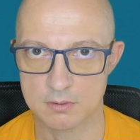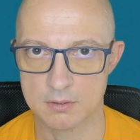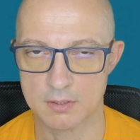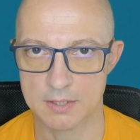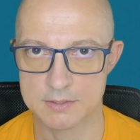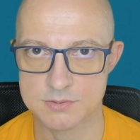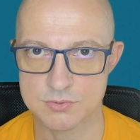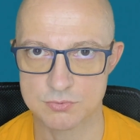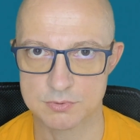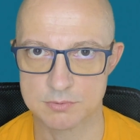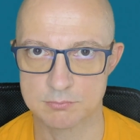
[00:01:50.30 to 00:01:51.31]

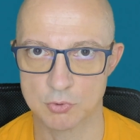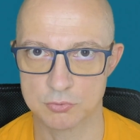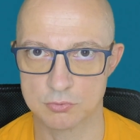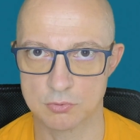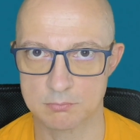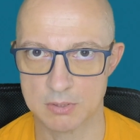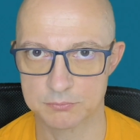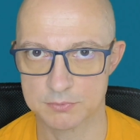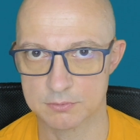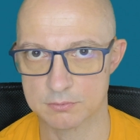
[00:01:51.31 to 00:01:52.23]
extruder motor mounted